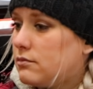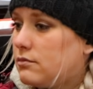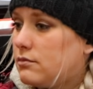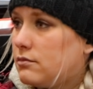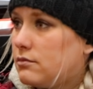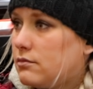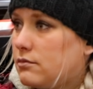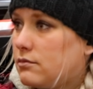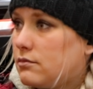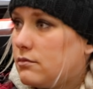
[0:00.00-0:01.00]

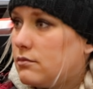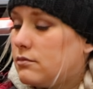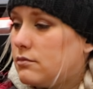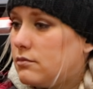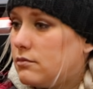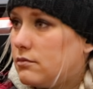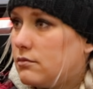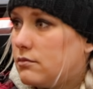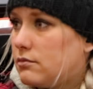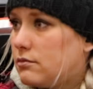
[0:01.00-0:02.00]

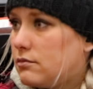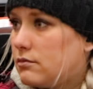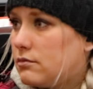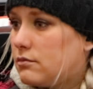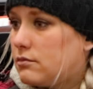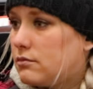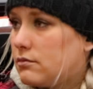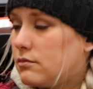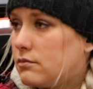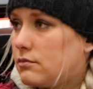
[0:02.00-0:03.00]

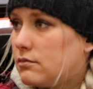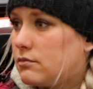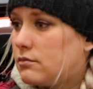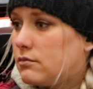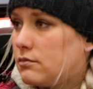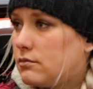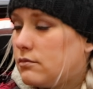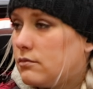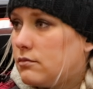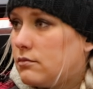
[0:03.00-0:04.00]

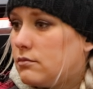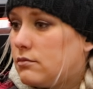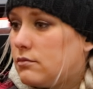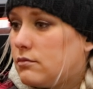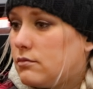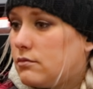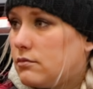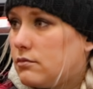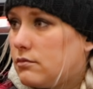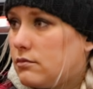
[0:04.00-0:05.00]

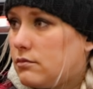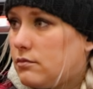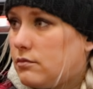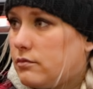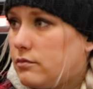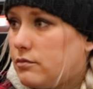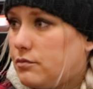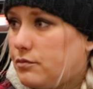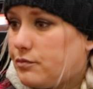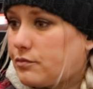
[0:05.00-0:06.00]

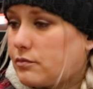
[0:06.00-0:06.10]
(not speaking)